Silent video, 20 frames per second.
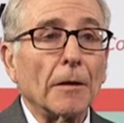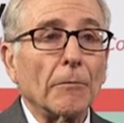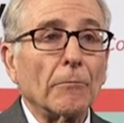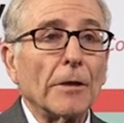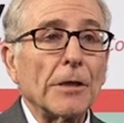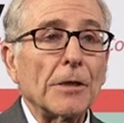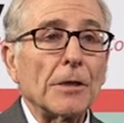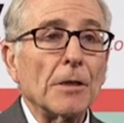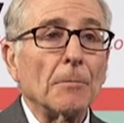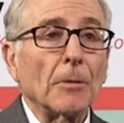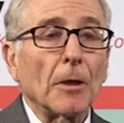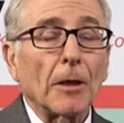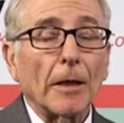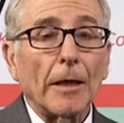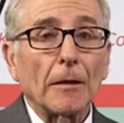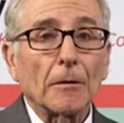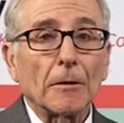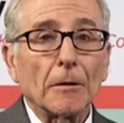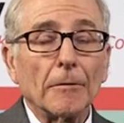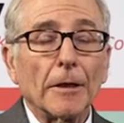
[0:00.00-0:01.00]
a reasonable
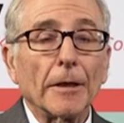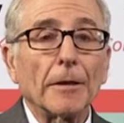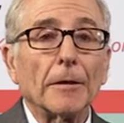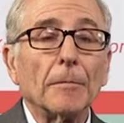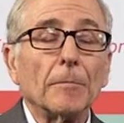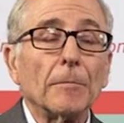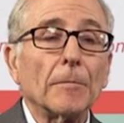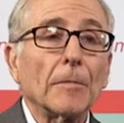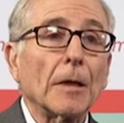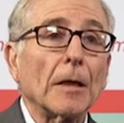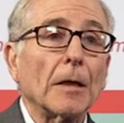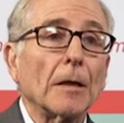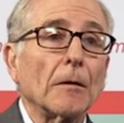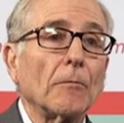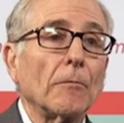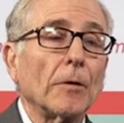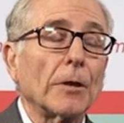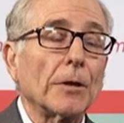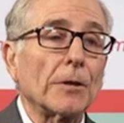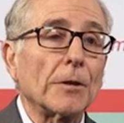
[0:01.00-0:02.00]
algorithm
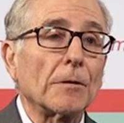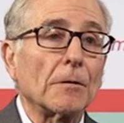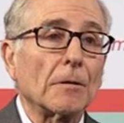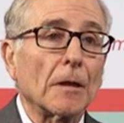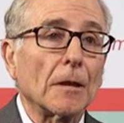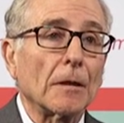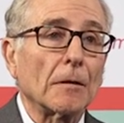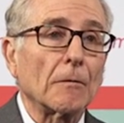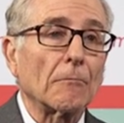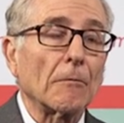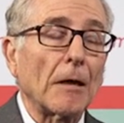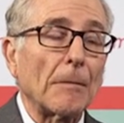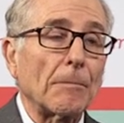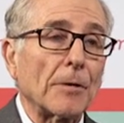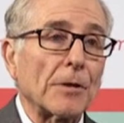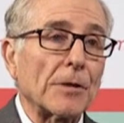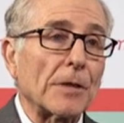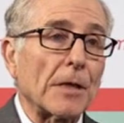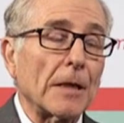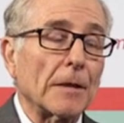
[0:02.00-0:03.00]
which
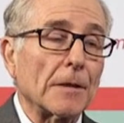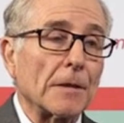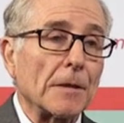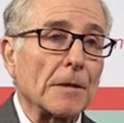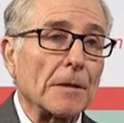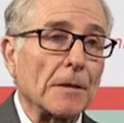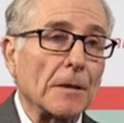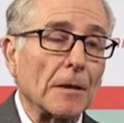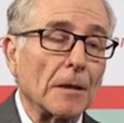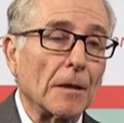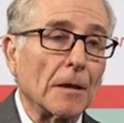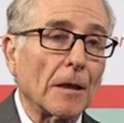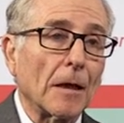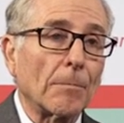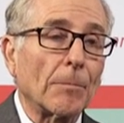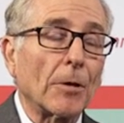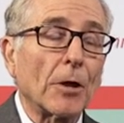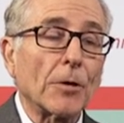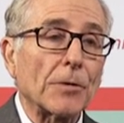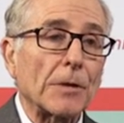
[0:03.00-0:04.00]
represents a
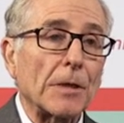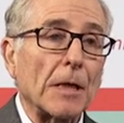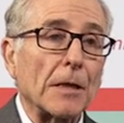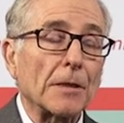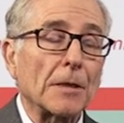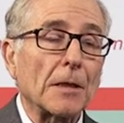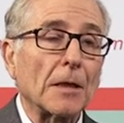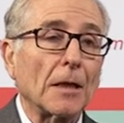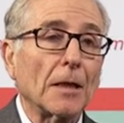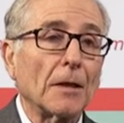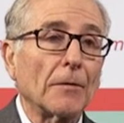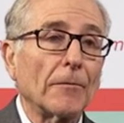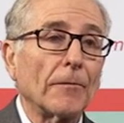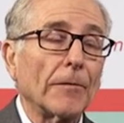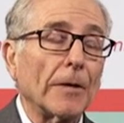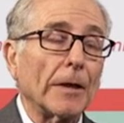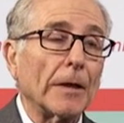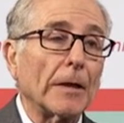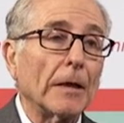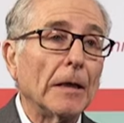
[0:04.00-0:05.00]
processing
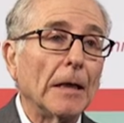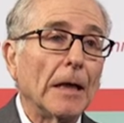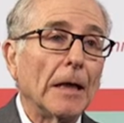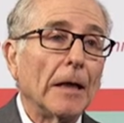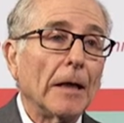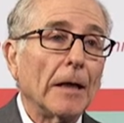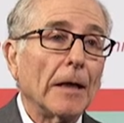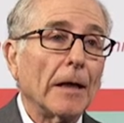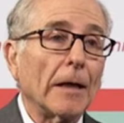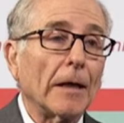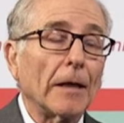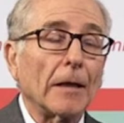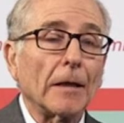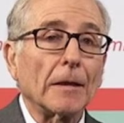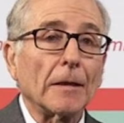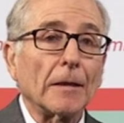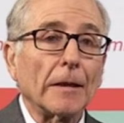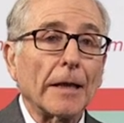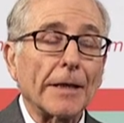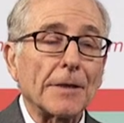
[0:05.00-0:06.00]
of
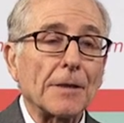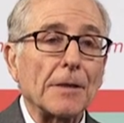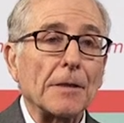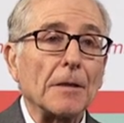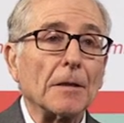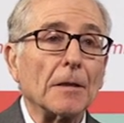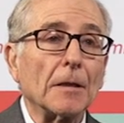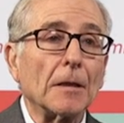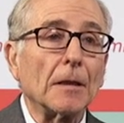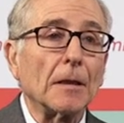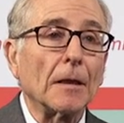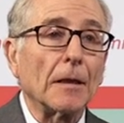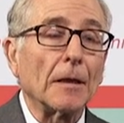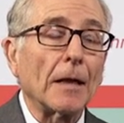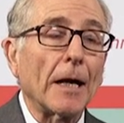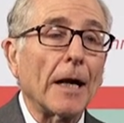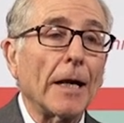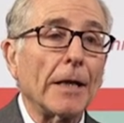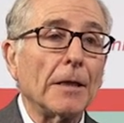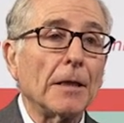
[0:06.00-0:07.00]
less than
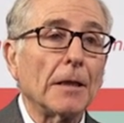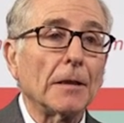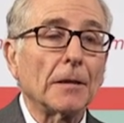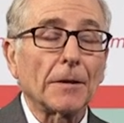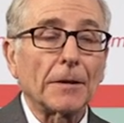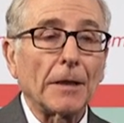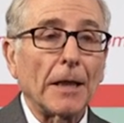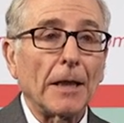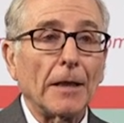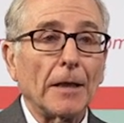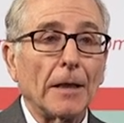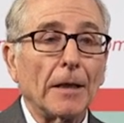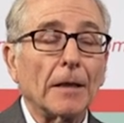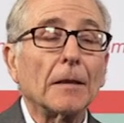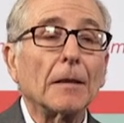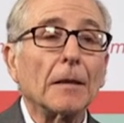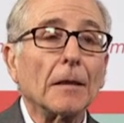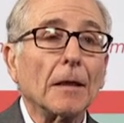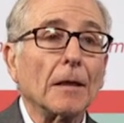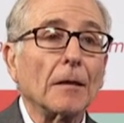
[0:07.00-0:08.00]
ideal data.
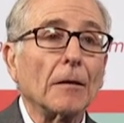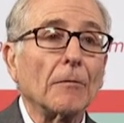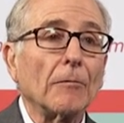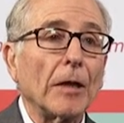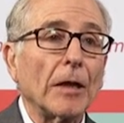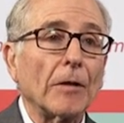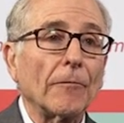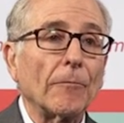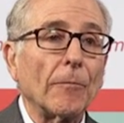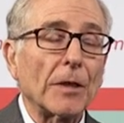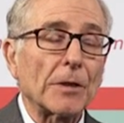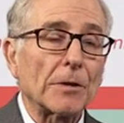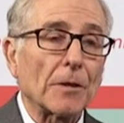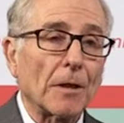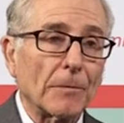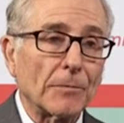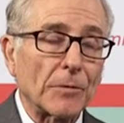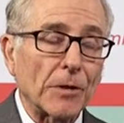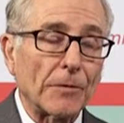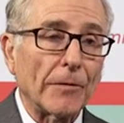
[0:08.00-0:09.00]
We have much
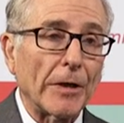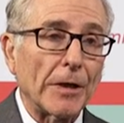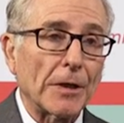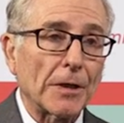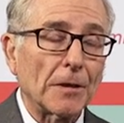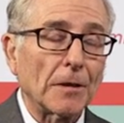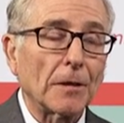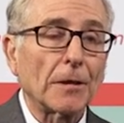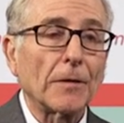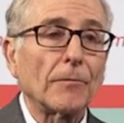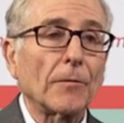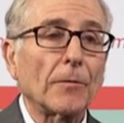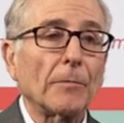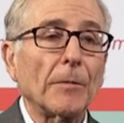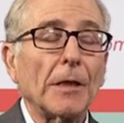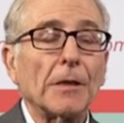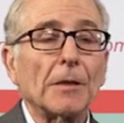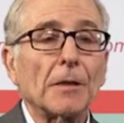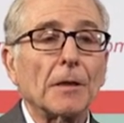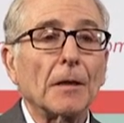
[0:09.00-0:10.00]
observational
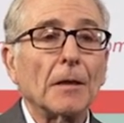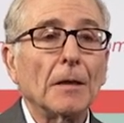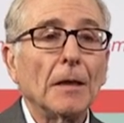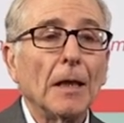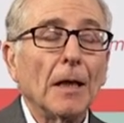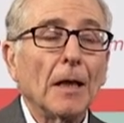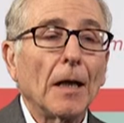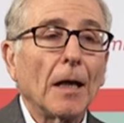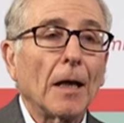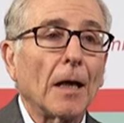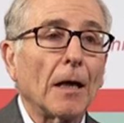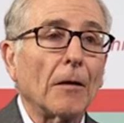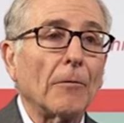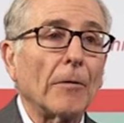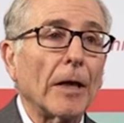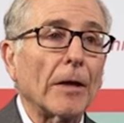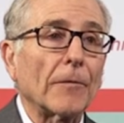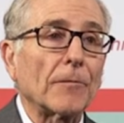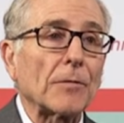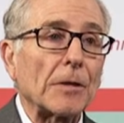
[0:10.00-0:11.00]
information.
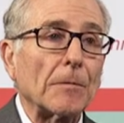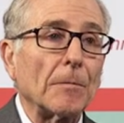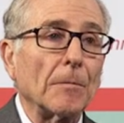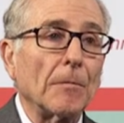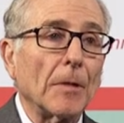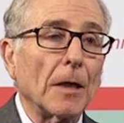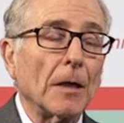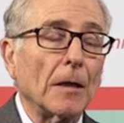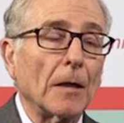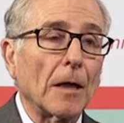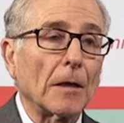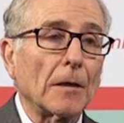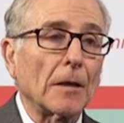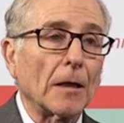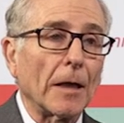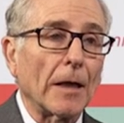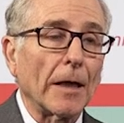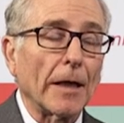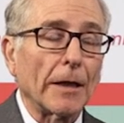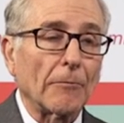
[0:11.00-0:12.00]
We have some
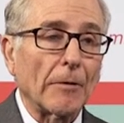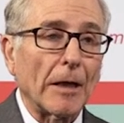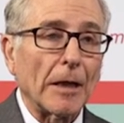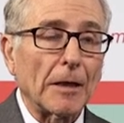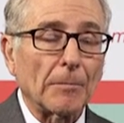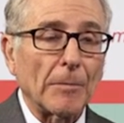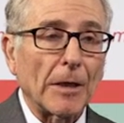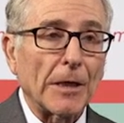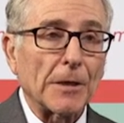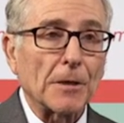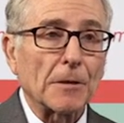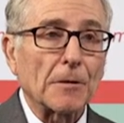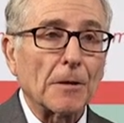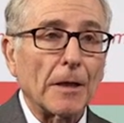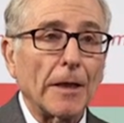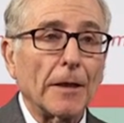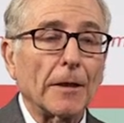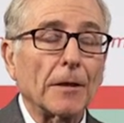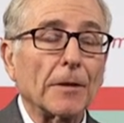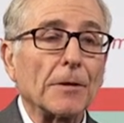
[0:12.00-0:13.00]
underlying randomized
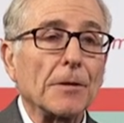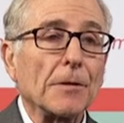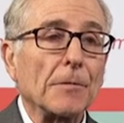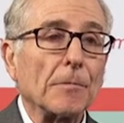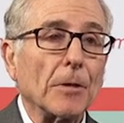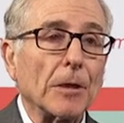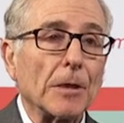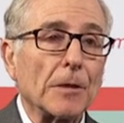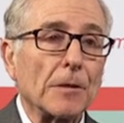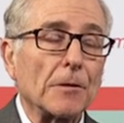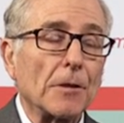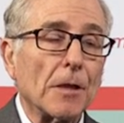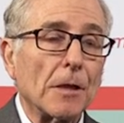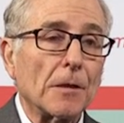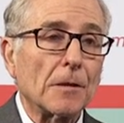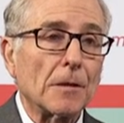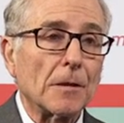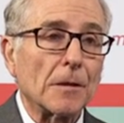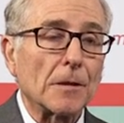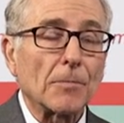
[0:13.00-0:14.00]
trials, but as
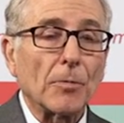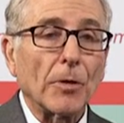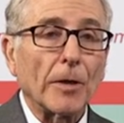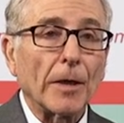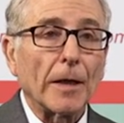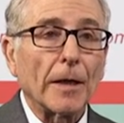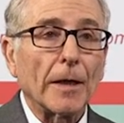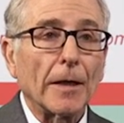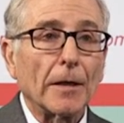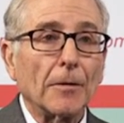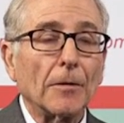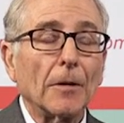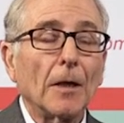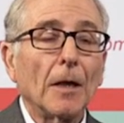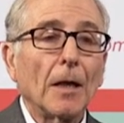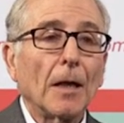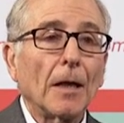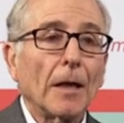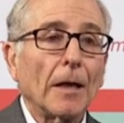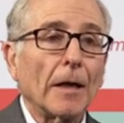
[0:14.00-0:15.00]
Jason has pointed out,
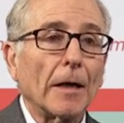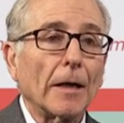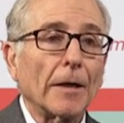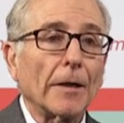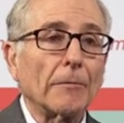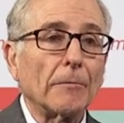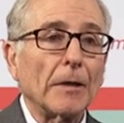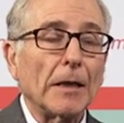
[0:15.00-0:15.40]
the